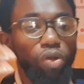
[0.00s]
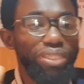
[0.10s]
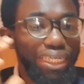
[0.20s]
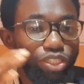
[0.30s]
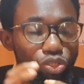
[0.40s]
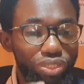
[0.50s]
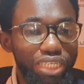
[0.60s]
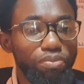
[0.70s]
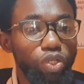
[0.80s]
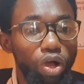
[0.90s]
The
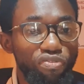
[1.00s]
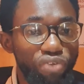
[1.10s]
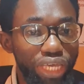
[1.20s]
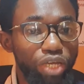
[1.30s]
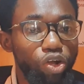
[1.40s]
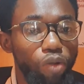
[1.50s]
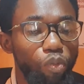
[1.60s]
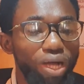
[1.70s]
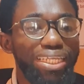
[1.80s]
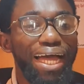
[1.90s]
streams of income.
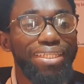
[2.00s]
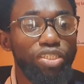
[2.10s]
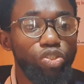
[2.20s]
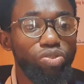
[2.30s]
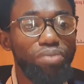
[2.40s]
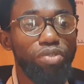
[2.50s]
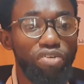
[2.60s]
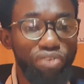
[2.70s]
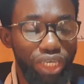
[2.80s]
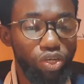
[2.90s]
What are the streams
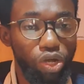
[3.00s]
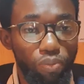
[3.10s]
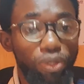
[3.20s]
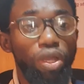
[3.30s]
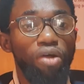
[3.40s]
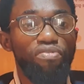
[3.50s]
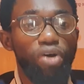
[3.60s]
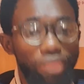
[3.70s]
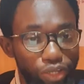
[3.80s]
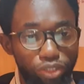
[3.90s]
of income? For
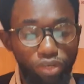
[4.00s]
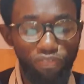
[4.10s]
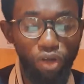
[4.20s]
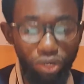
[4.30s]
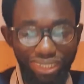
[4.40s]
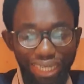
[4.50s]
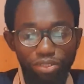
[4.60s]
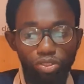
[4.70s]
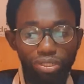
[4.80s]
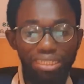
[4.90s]
those of us that
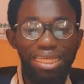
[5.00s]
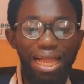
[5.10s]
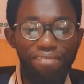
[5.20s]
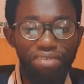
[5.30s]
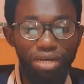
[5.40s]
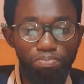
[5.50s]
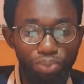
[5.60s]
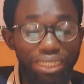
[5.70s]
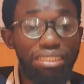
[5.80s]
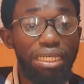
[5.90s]
do not have a
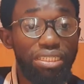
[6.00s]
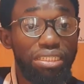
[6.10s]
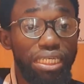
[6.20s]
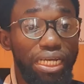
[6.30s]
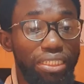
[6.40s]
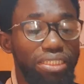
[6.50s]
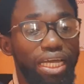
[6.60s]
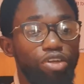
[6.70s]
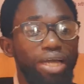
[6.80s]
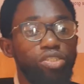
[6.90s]
business yet,
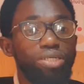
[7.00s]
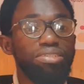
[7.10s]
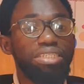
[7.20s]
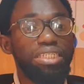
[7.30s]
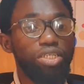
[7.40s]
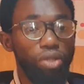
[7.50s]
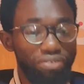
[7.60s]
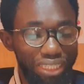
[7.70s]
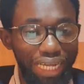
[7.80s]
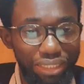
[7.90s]
that you are just thinking of
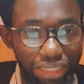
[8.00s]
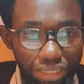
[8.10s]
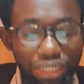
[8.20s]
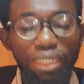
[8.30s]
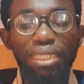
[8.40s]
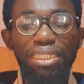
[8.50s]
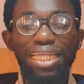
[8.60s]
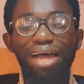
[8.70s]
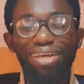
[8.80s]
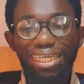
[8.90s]
starting,
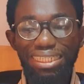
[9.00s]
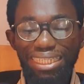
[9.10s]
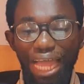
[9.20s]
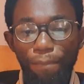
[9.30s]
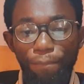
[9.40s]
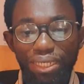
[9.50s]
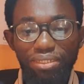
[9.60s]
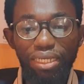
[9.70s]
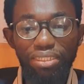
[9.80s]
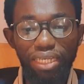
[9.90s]
now in that
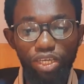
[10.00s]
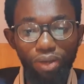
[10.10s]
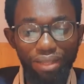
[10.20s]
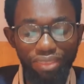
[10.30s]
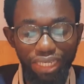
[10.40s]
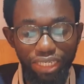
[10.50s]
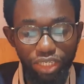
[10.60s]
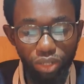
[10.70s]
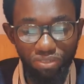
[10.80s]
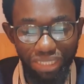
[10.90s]
business that you are
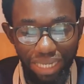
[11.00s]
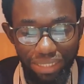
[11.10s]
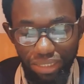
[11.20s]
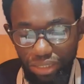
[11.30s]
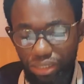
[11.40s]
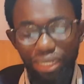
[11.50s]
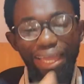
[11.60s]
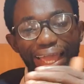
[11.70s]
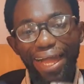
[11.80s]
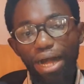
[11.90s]
thinking of starting,
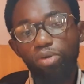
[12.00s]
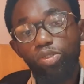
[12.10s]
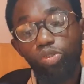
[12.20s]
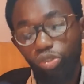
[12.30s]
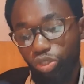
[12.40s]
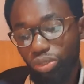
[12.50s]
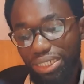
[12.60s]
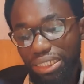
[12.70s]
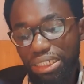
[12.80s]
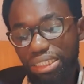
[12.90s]
how do you
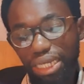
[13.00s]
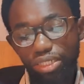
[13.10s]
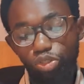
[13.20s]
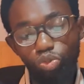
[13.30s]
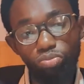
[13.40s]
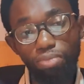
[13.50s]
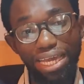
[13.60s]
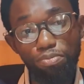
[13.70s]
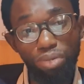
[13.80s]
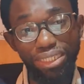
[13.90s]
intend to
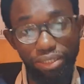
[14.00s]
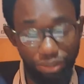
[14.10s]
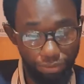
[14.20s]
make money?